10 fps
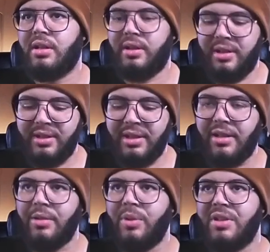And
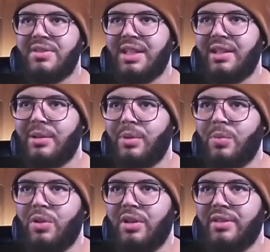then we could say that we
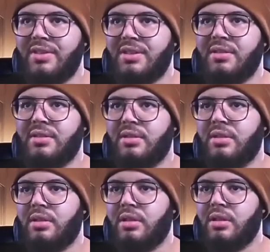want
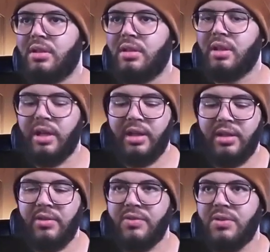
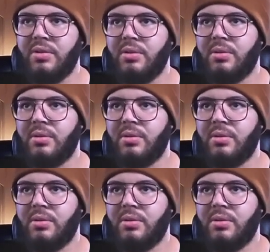user.